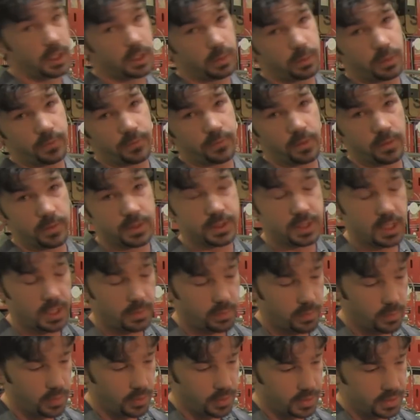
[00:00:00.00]
the performance
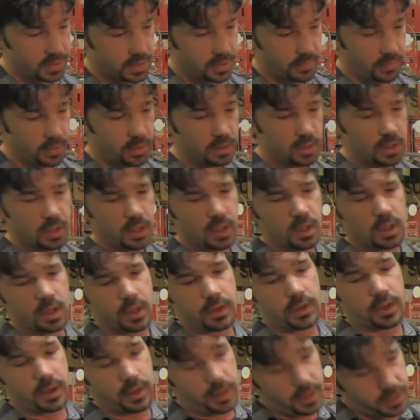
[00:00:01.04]
capabilities of it.
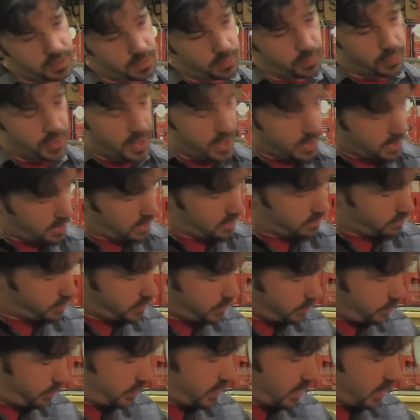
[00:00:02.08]
There is a break-in
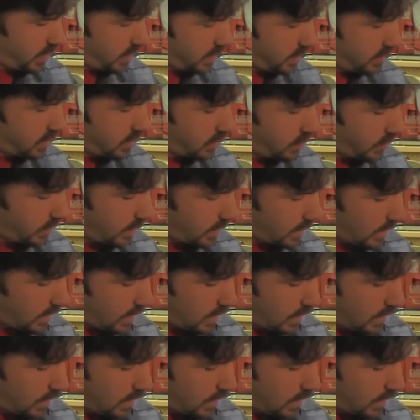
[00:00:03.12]
period to it.